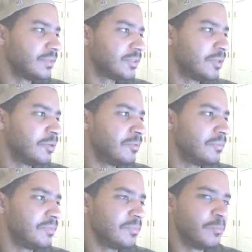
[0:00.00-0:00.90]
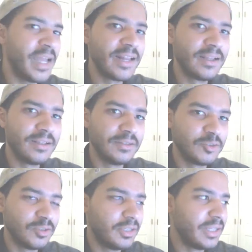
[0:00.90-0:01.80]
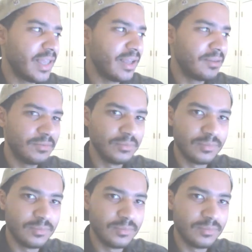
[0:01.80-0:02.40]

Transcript: So we got to get that